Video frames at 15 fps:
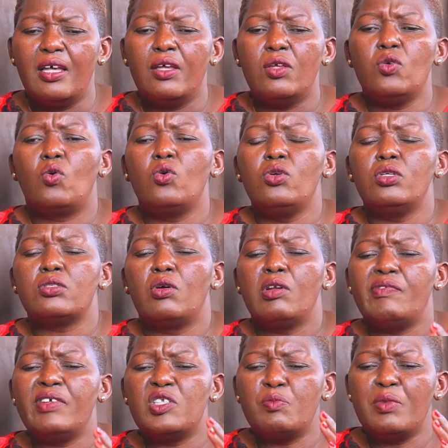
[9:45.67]
You could not
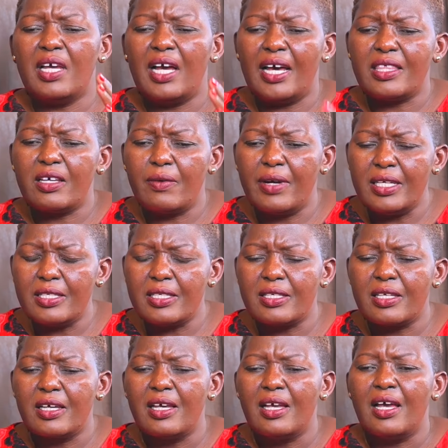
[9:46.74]
convince me otherwise.
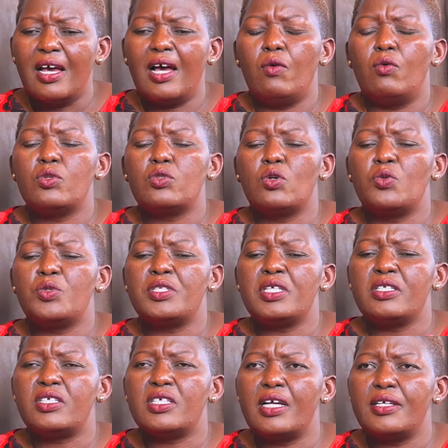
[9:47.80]
I was always
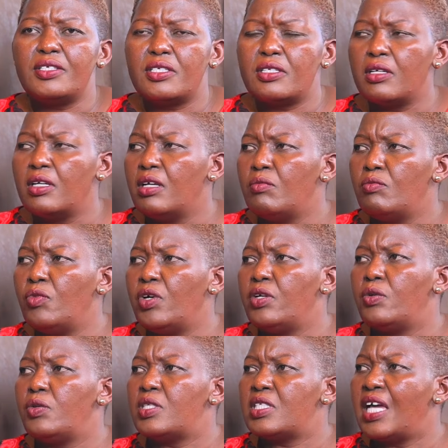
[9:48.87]
in church,
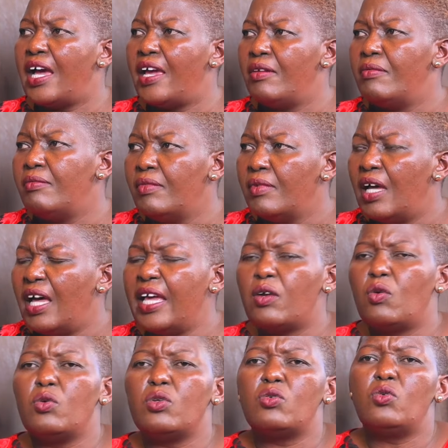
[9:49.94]
Moiro's time. I
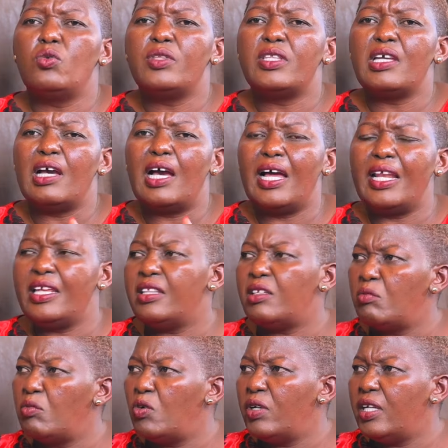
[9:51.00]
could go there early in the
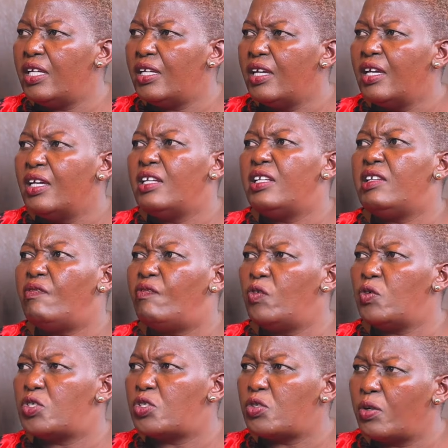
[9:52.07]
morning,
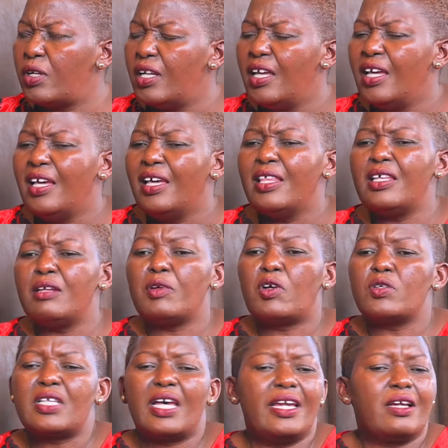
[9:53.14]
devotion. Then
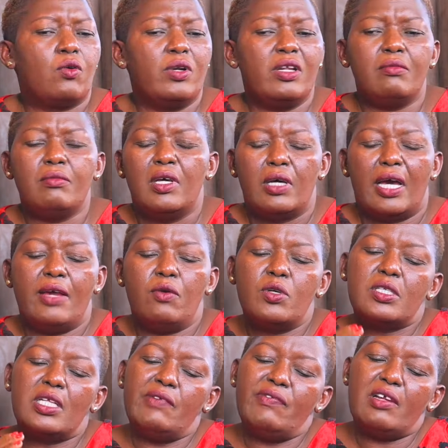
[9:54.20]
because I was
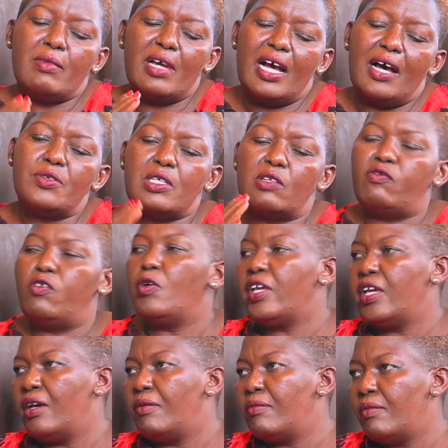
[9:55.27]
leaving my house at 4
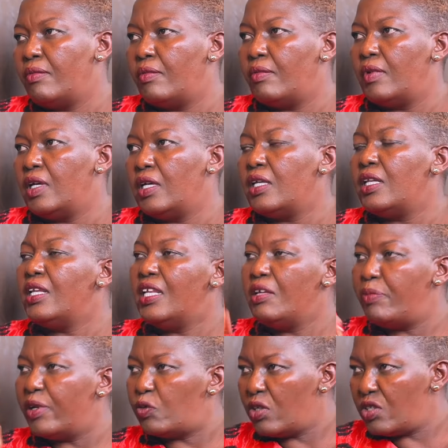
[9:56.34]
a.m.
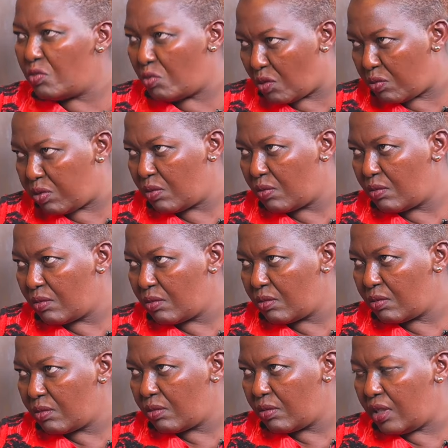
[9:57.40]
Nilipe 20 bob.
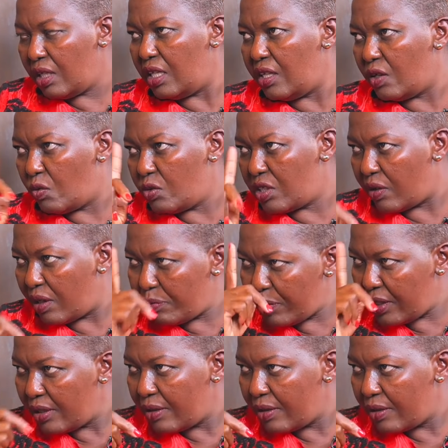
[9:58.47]
Ili nikuje wapi?